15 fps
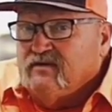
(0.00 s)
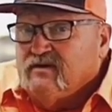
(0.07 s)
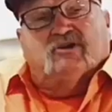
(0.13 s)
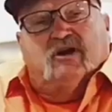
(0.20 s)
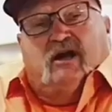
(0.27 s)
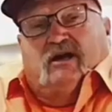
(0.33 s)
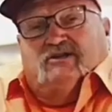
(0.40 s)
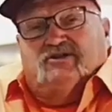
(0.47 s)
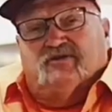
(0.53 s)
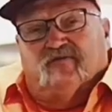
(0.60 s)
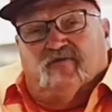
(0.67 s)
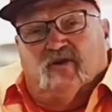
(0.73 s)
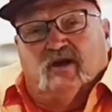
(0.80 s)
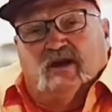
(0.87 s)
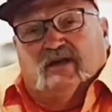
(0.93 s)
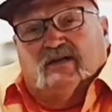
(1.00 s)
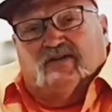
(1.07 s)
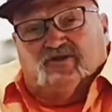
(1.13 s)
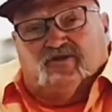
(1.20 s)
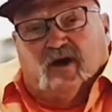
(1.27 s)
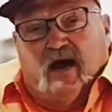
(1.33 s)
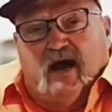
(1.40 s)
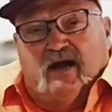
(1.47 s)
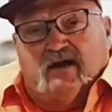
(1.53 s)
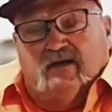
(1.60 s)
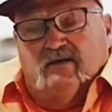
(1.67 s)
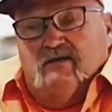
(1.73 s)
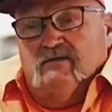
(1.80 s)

As you're viewing at the track,